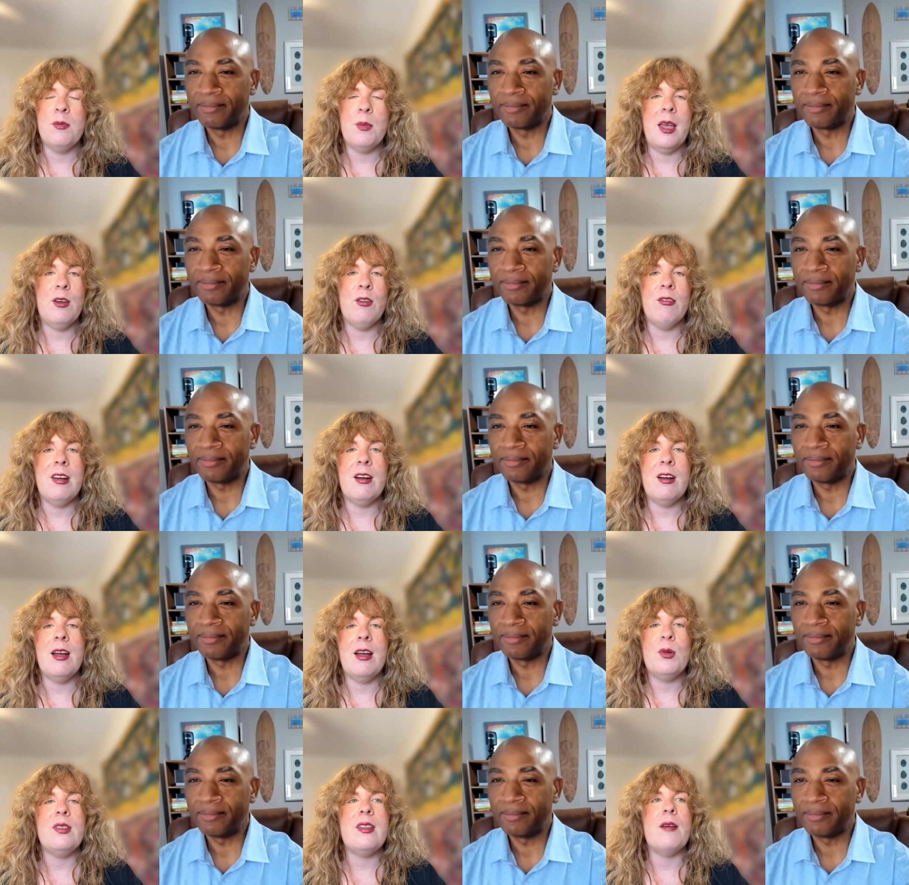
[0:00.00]
Speaker 1: throughout the
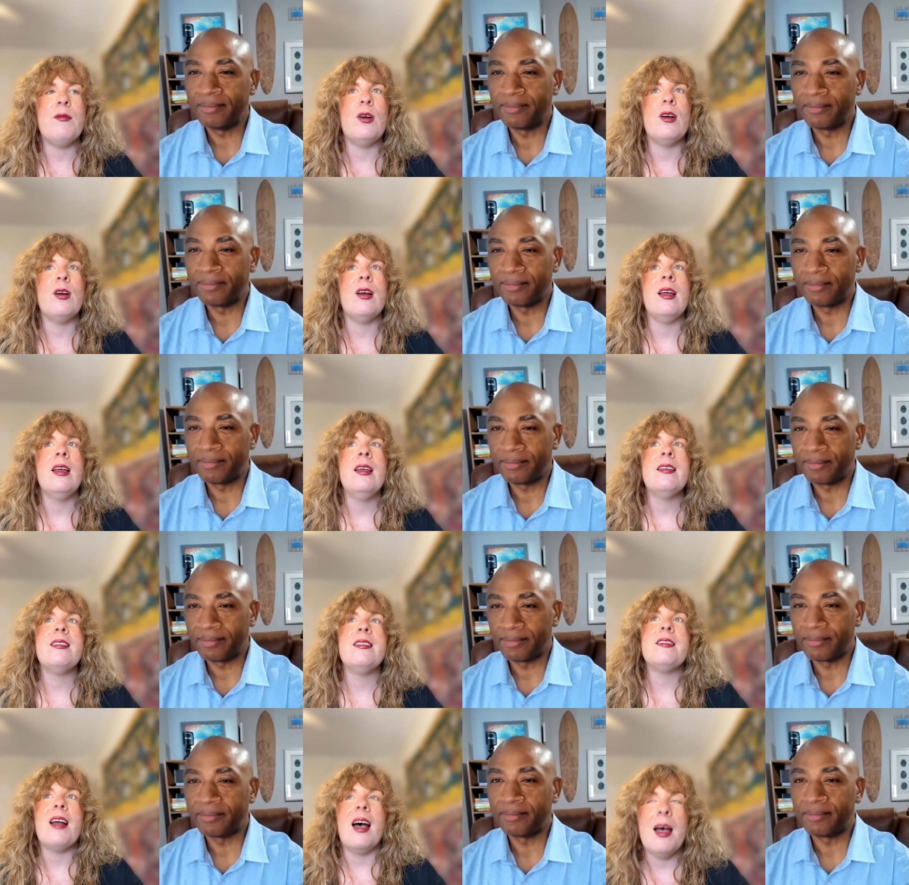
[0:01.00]
lifetime of my
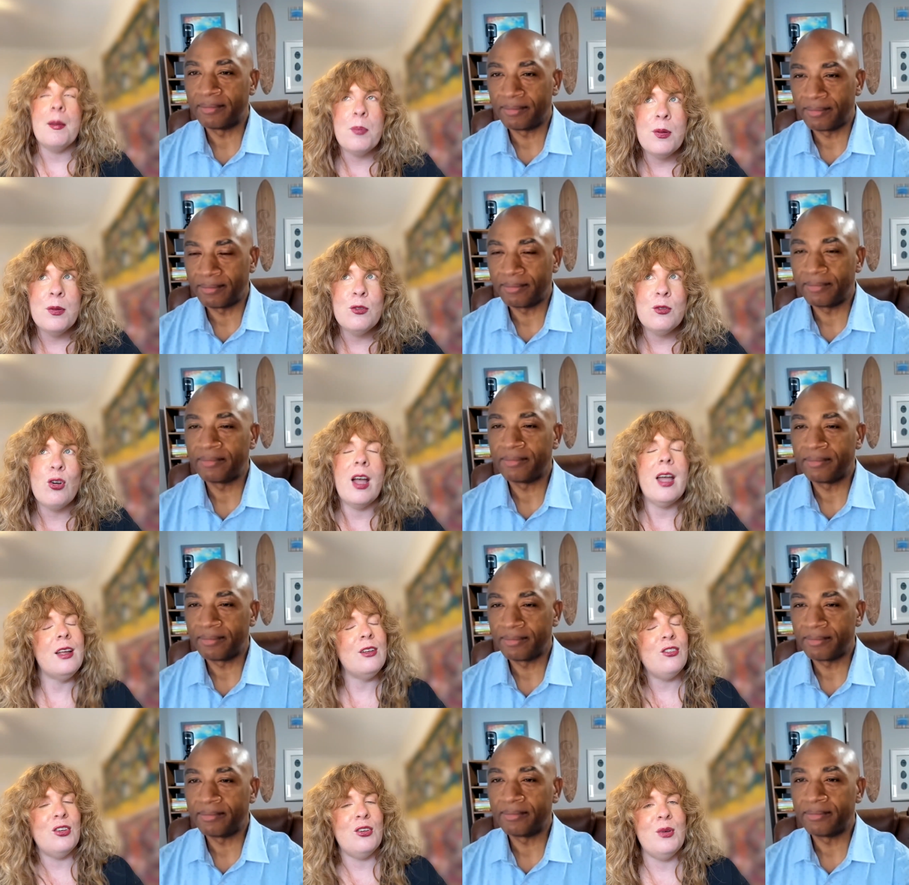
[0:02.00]
career, I will never
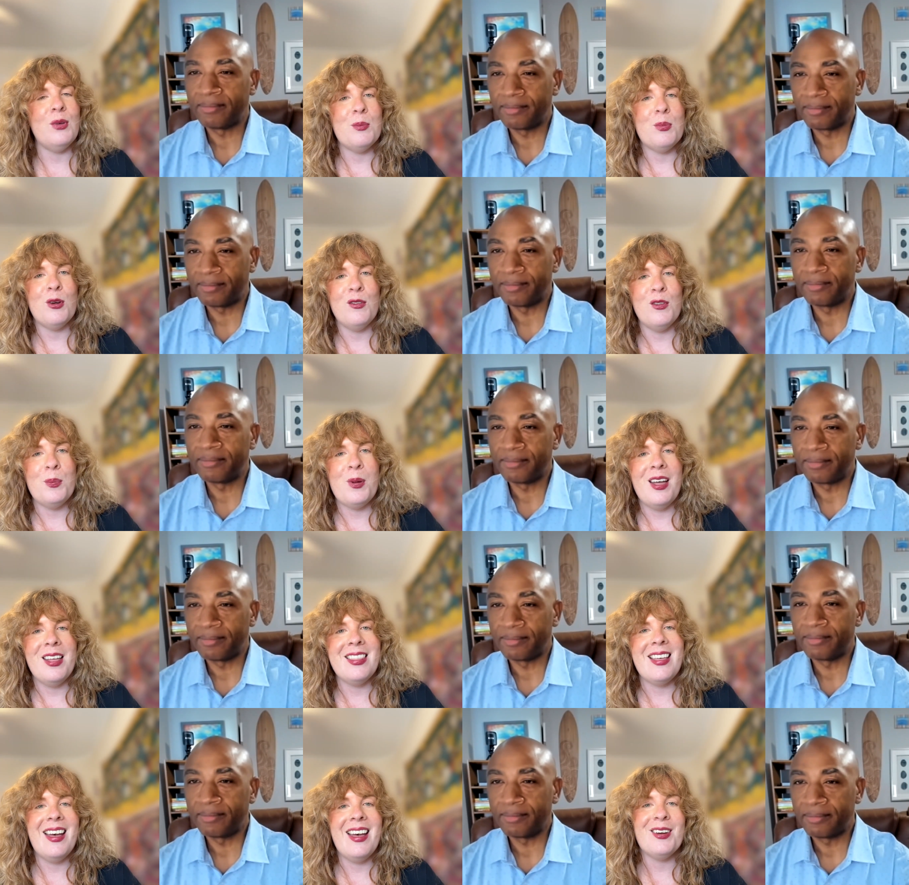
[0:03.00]
stop
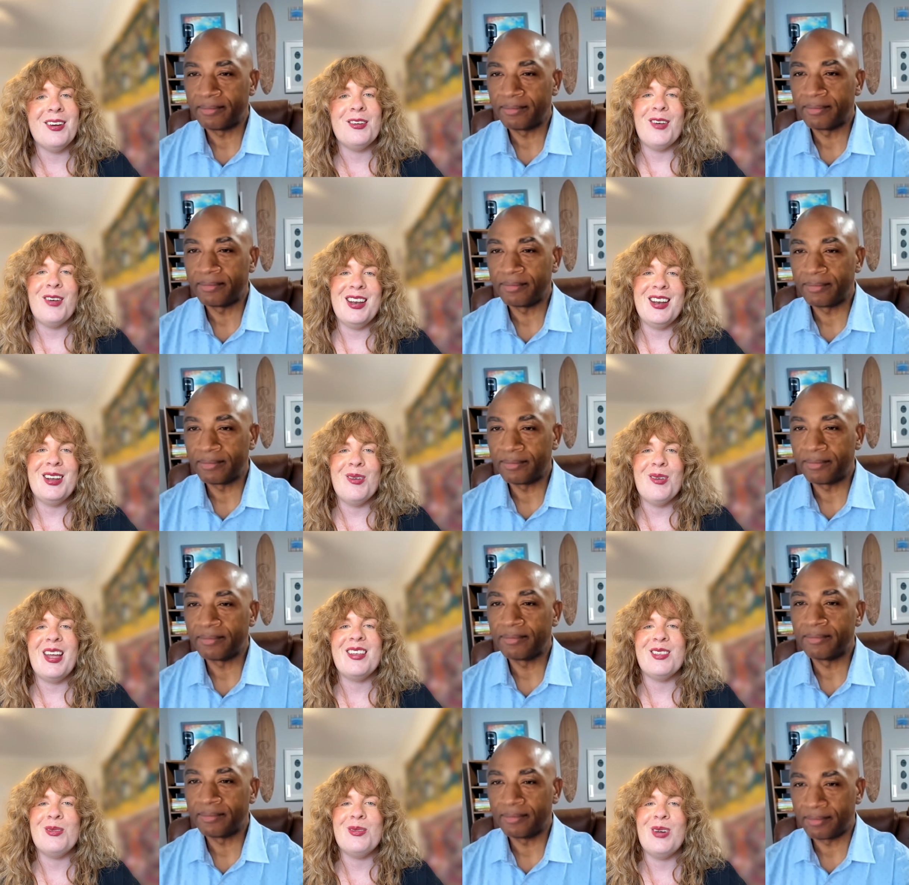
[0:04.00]
trying to improve
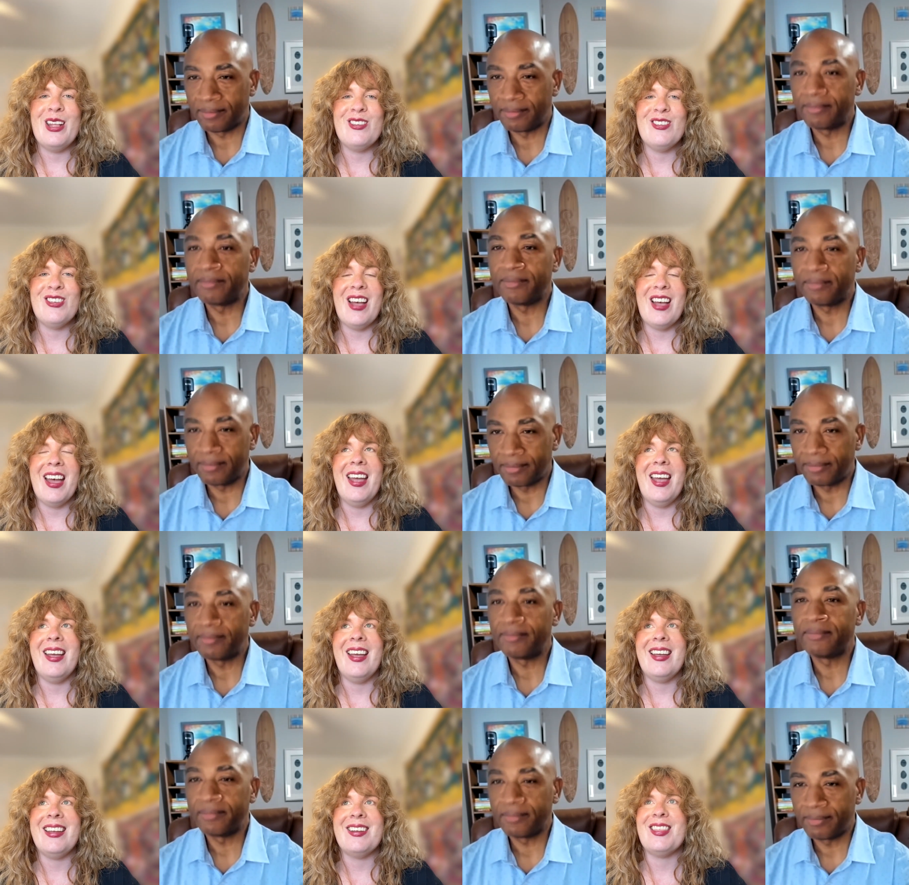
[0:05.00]
upon that or
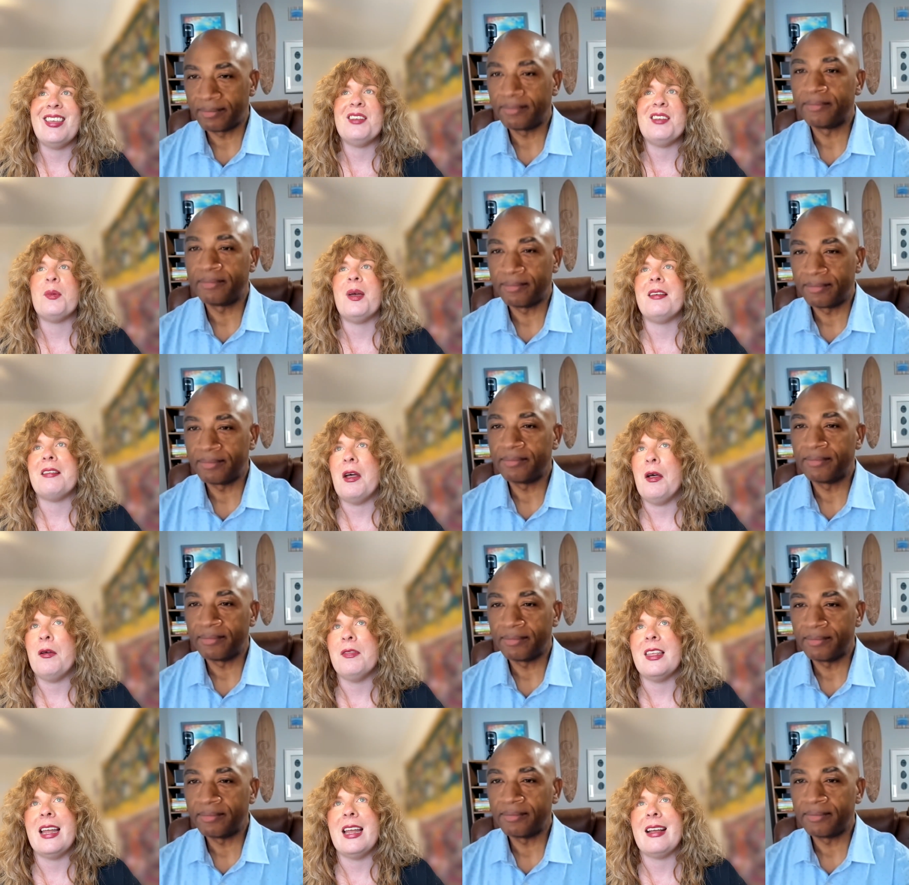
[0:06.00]
finding ways in which
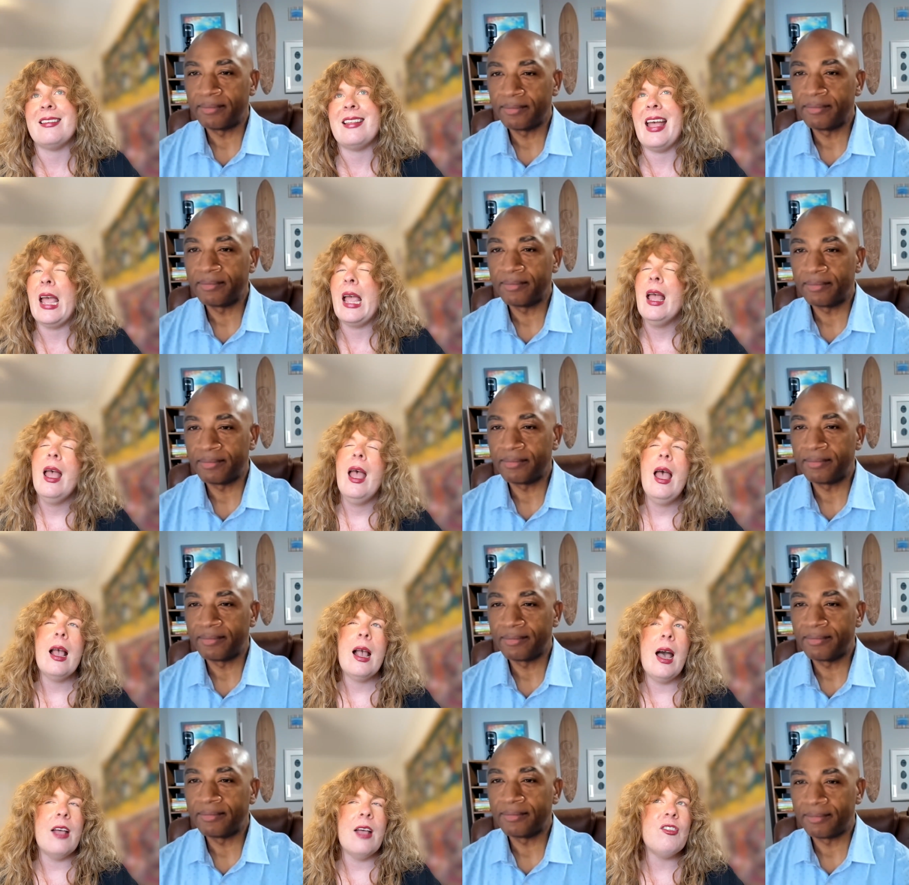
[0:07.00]
I, you know, think to
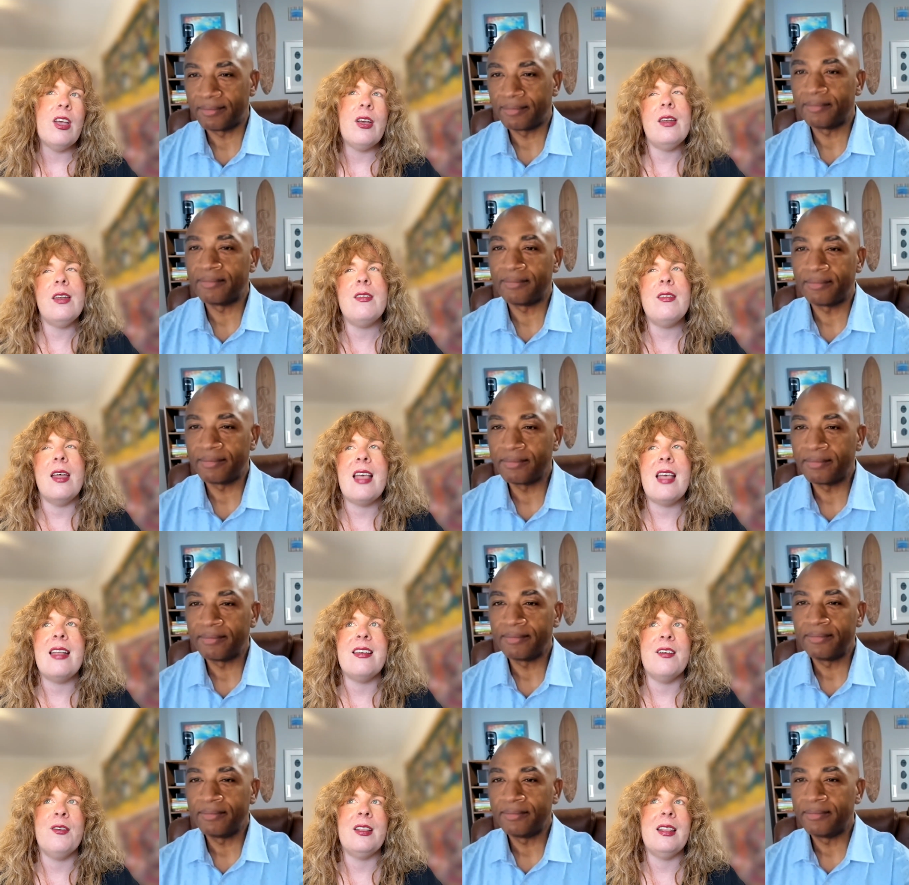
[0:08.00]
myself the next day,
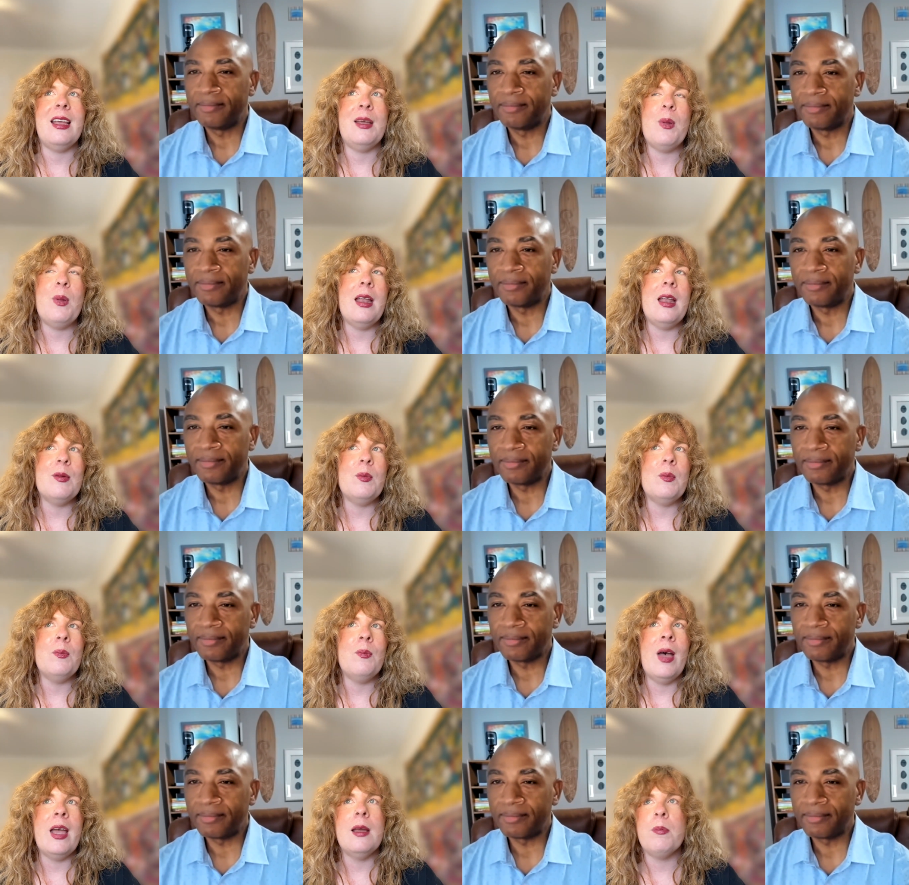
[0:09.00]
gosh, I could have
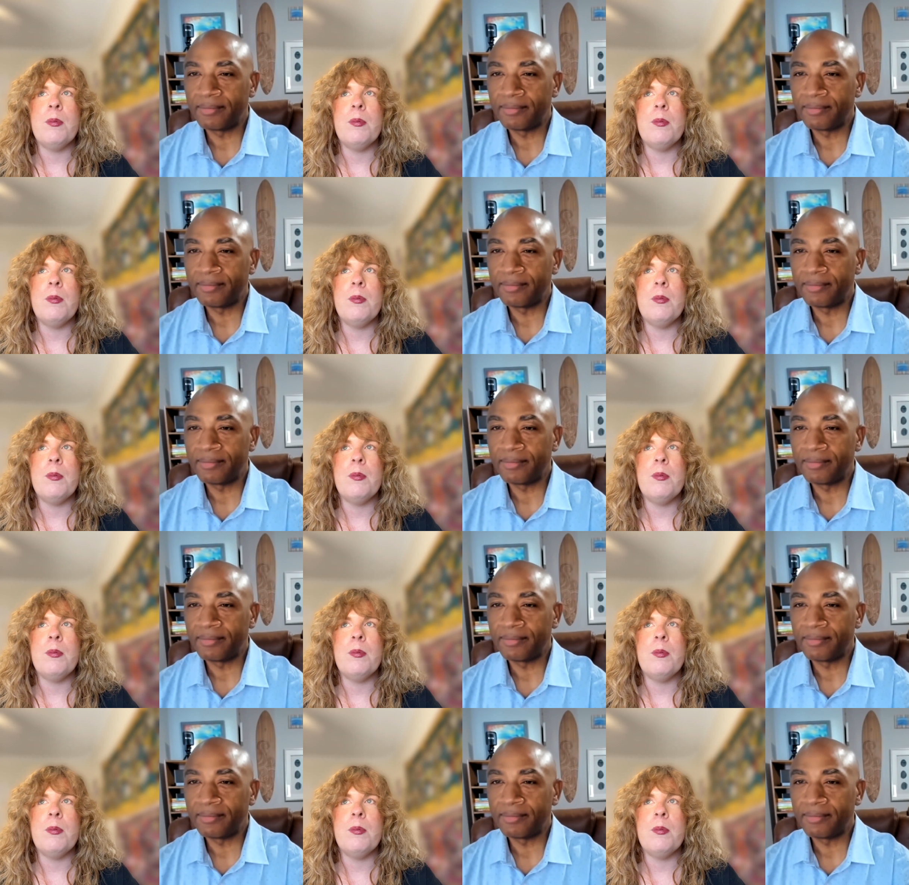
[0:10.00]
done that